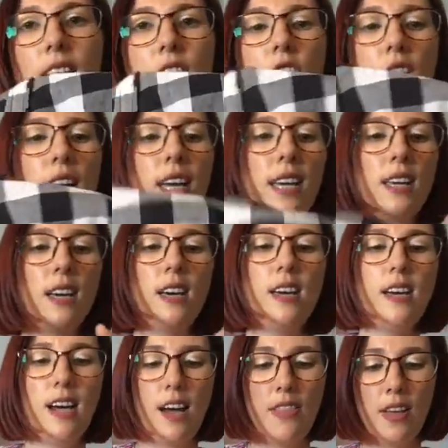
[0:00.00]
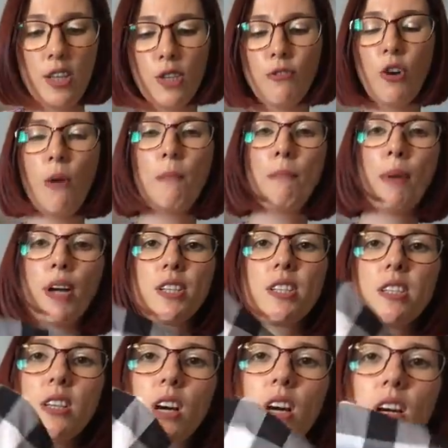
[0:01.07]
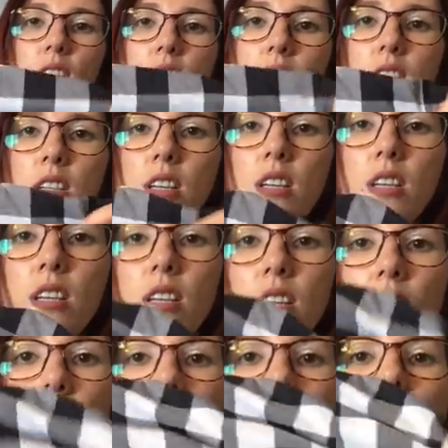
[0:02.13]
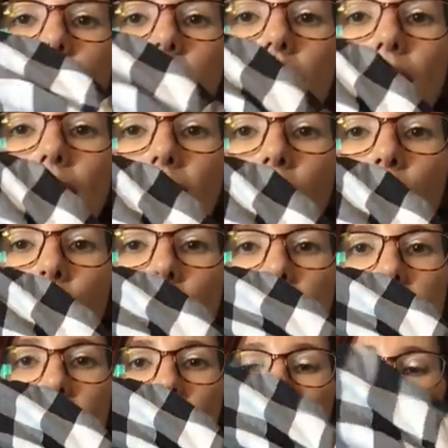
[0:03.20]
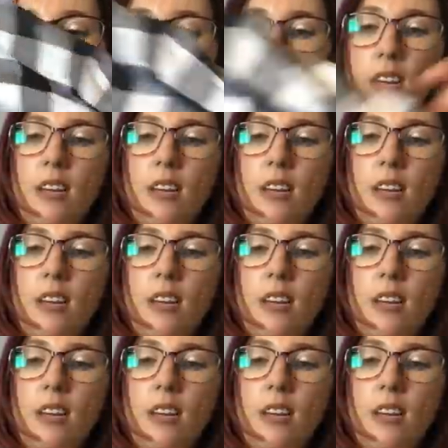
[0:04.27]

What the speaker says: actually. And then you've got bust darts going across here,